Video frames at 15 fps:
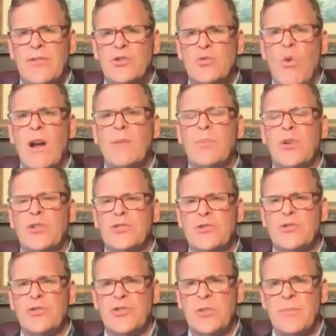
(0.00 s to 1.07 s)
there's one
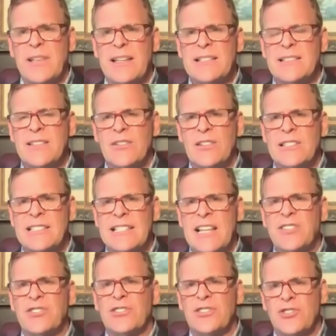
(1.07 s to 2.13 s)
person who should be considered
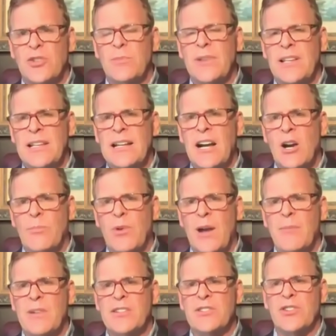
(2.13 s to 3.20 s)
essential, it should be uh, our
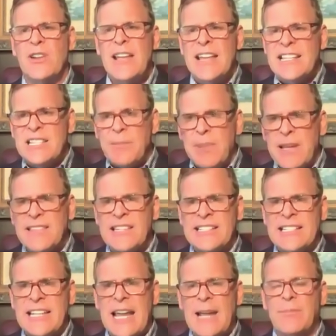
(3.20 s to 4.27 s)
prime minister. A former
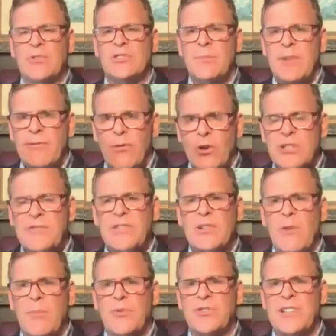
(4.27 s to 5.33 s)
conservative foreign
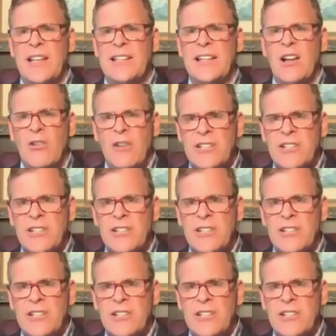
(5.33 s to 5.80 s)
affairs minister